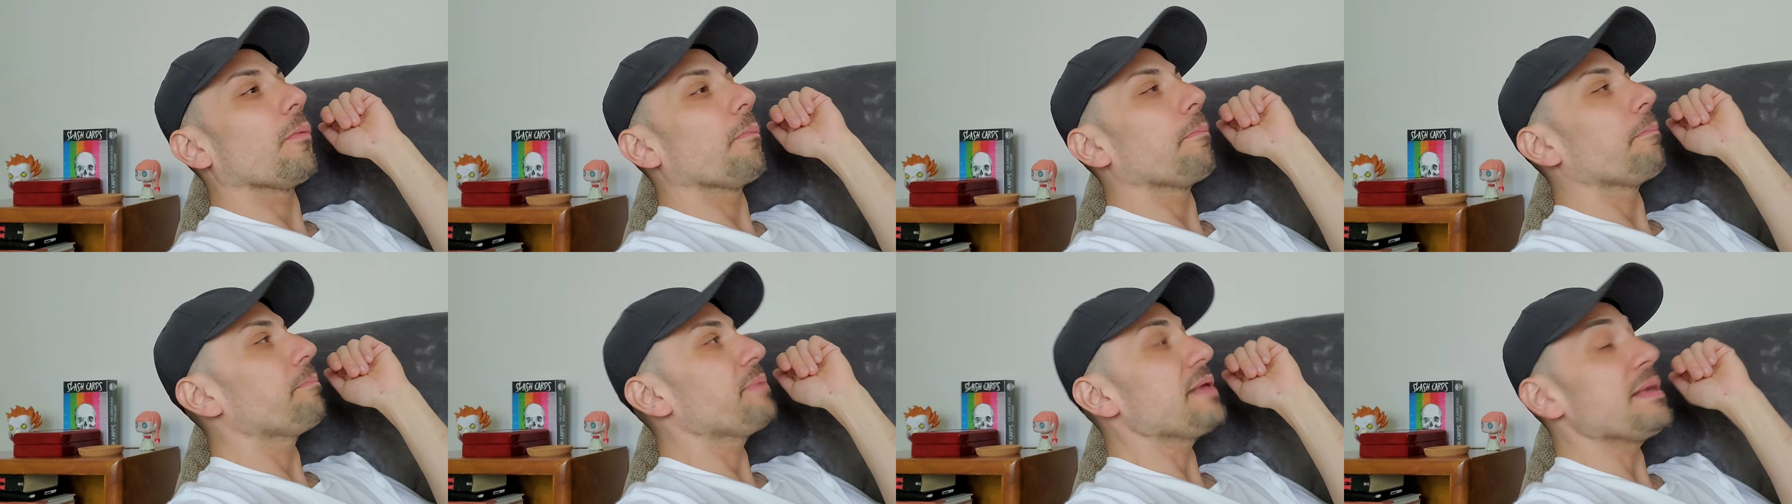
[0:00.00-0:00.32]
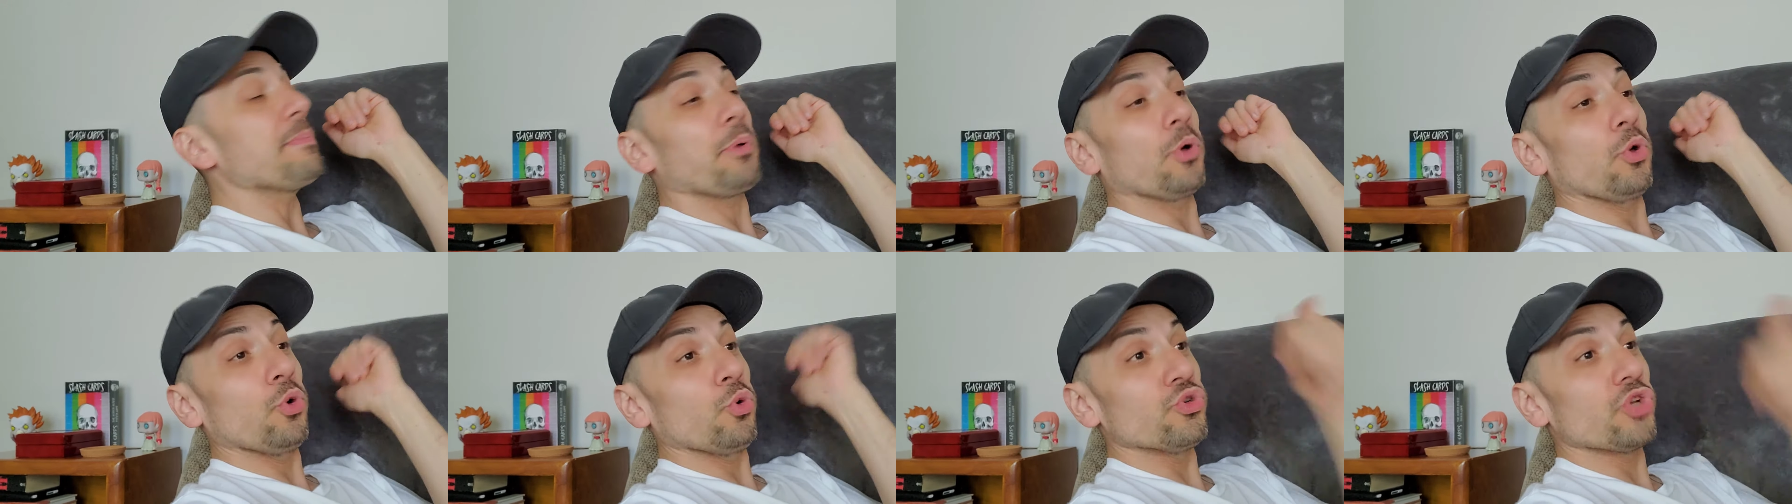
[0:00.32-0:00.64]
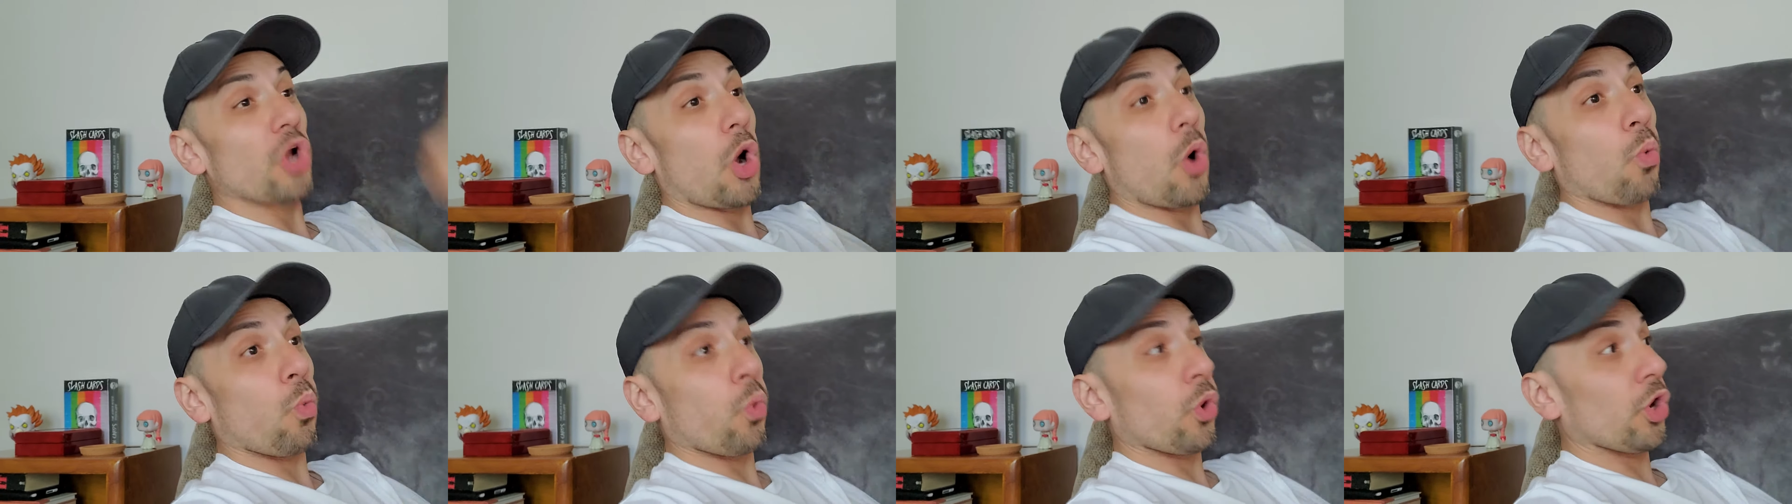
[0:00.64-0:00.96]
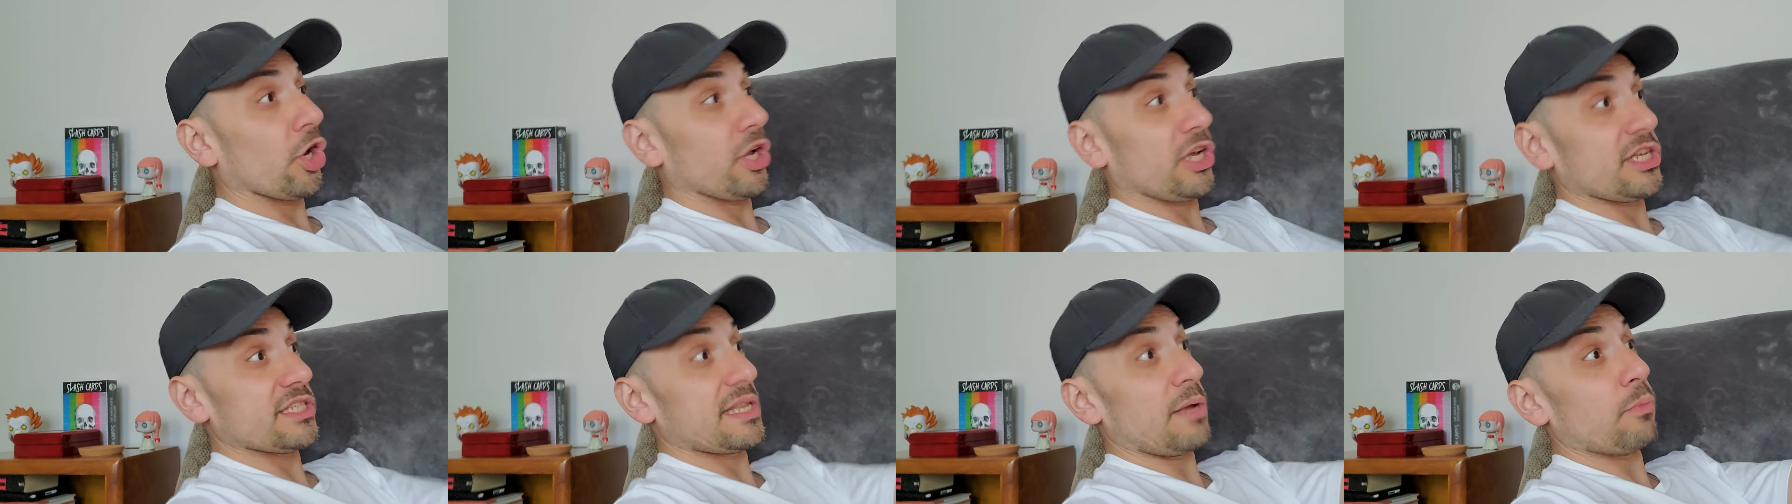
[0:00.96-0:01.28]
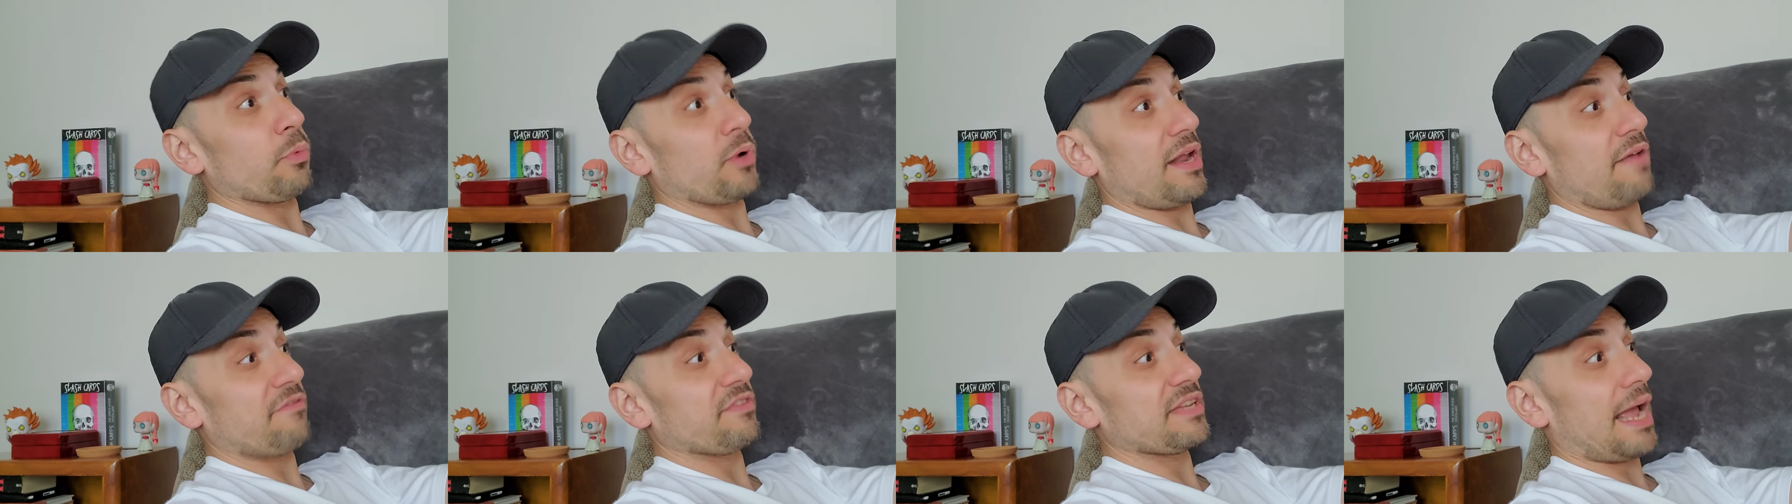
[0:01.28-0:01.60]
people who don't work because they
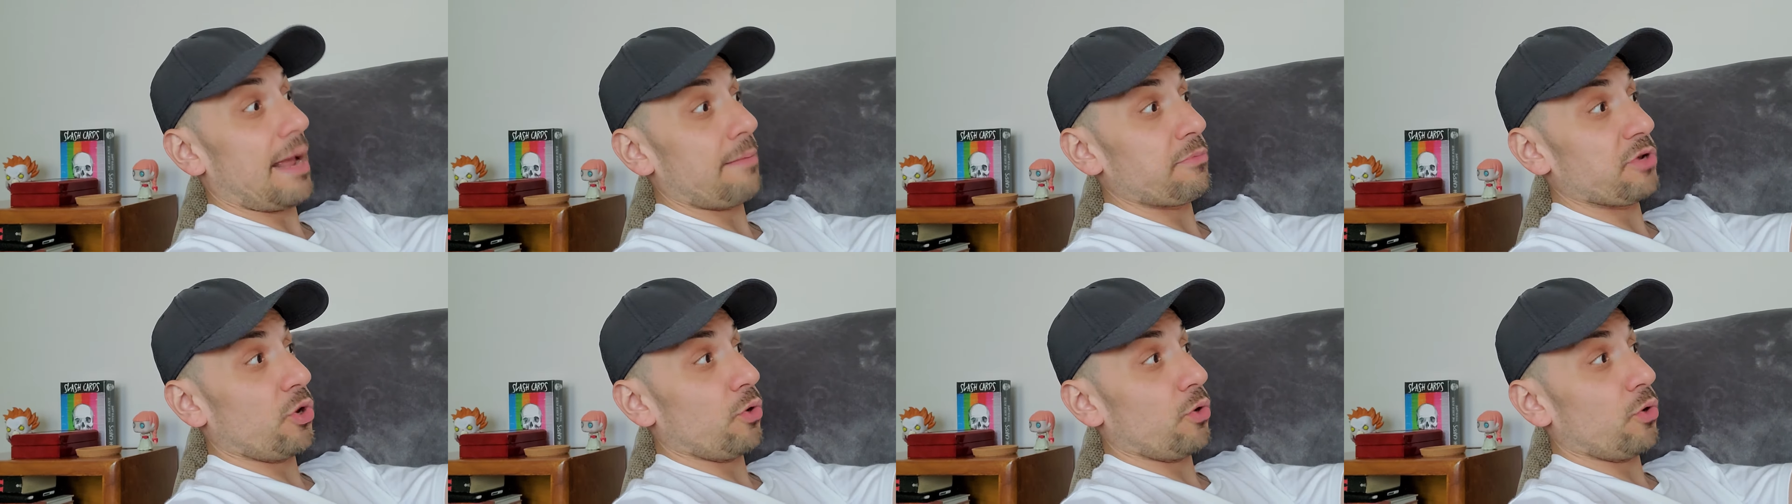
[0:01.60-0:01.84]
wouldn't have time to